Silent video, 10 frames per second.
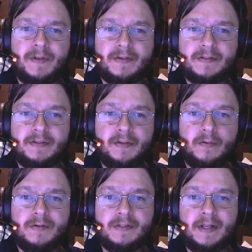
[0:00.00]
this
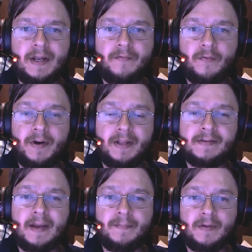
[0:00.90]
notes that I've already
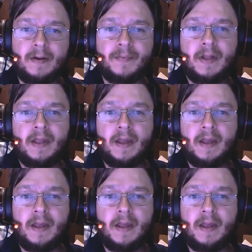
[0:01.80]
typed up.